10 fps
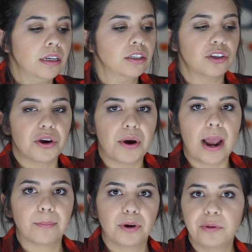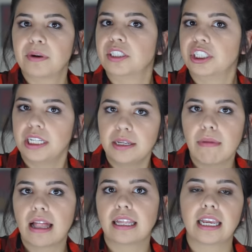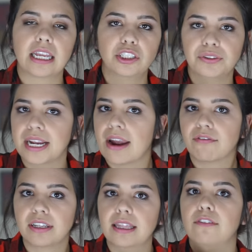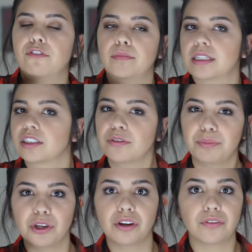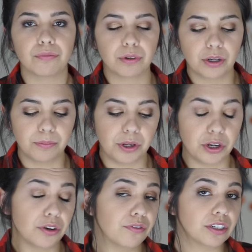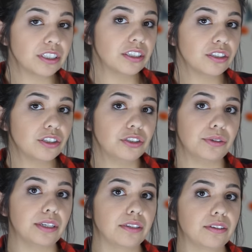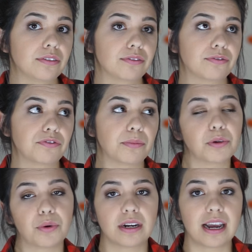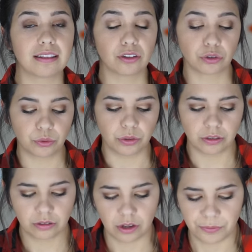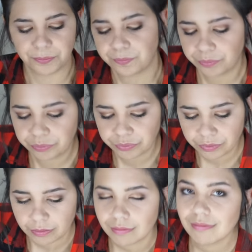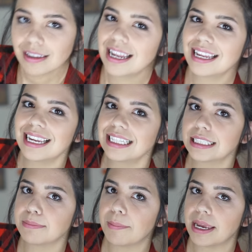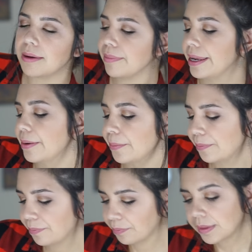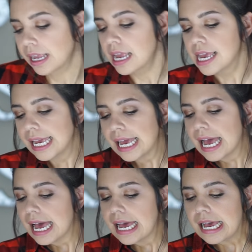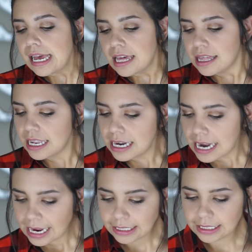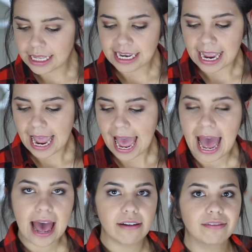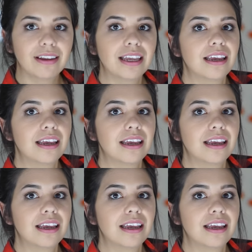so I'm pretty much emailing and doing everything from this computer computer versus doing from the one at the school. So it's my baby. The next thing I have